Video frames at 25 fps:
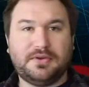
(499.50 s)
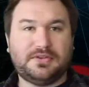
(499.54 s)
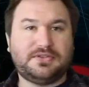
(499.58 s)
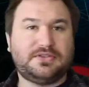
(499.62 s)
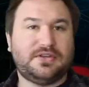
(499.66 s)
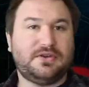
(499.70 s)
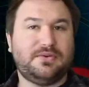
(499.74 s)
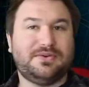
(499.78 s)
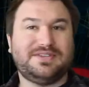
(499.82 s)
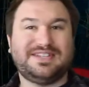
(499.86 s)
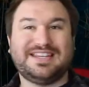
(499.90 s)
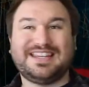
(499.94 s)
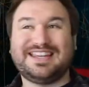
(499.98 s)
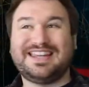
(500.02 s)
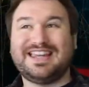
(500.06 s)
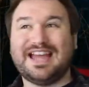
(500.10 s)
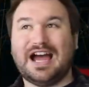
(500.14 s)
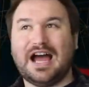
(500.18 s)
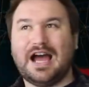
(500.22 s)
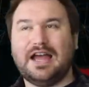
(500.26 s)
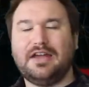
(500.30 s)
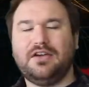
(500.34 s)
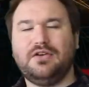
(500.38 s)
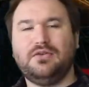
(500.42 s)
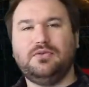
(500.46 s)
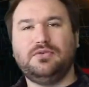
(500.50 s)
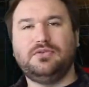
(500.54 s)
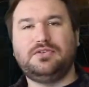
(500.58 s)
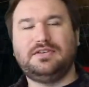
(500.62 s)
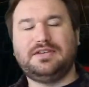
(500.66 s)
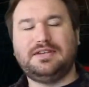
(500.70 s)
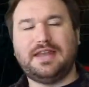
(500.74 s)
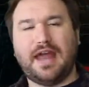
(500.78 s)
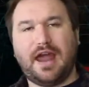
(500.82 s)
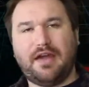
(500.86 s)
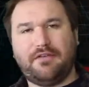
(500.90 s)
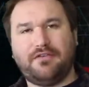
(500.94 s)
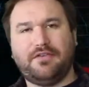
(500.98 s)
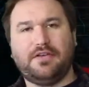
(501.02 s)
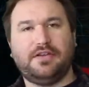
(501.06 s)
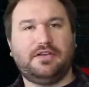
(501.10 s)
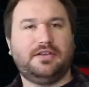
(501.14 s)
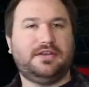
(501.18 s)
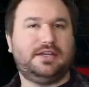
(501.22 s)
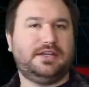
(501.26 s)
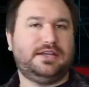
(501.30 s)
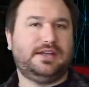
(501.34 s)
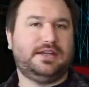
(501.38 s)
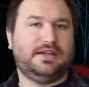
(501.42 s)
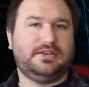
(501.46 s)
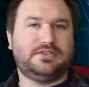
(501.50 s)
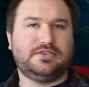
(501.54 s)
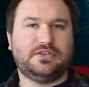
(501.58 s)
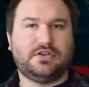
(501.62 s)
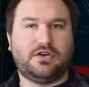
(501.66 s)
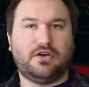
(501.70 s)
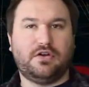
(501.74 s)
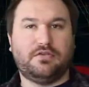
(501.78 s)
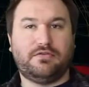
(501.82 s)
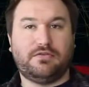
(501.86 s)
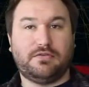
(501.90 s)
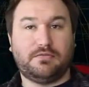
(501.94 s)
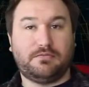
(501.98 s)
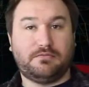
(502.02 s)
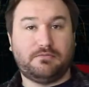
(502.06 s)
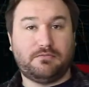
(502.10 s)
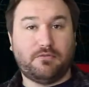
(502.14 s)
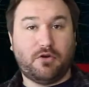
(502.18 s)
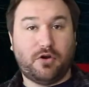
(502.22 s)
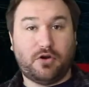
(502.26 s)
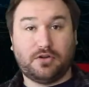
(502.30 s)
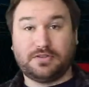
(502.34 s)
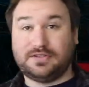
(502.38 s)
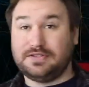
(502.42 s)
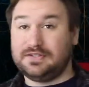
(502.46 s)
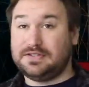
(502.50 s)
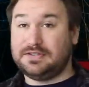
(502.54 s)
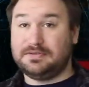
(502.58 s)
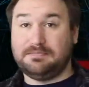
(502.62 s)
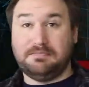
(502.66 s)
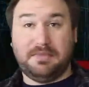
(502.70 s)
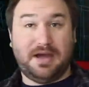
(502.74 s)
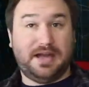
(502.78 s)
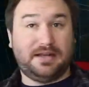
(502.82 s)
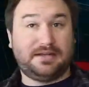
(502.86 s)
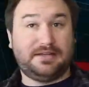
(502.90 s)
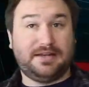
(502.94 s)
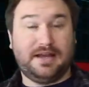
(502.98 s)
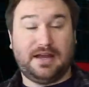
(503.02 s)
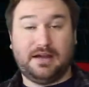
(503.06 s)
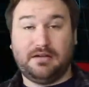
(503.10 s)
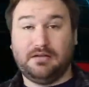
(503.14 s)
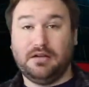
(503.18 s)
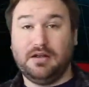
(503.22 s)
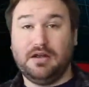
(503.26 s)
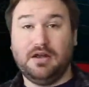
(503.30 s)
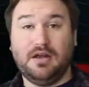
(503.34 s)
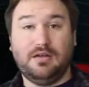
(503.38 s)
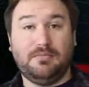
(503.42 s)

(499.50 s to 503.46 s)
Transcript: Number two is a guy who definitely needs to go from Raw to SmackDown